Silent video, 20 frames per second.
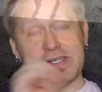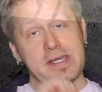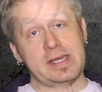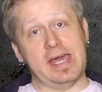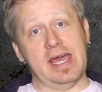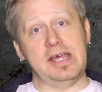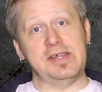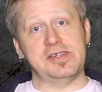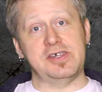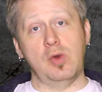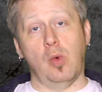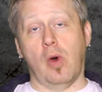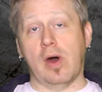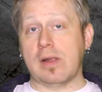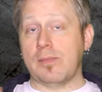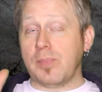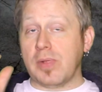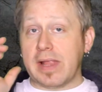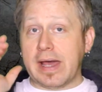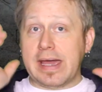in case you want
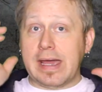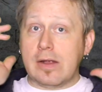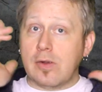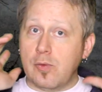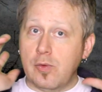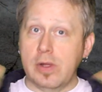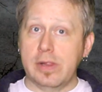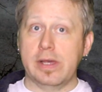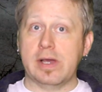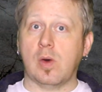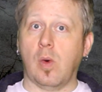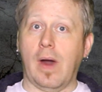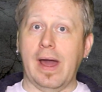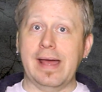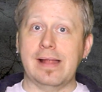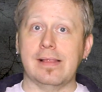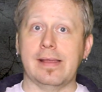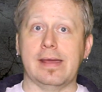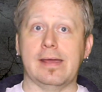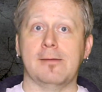to play really
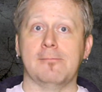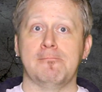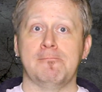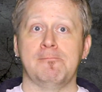quietly.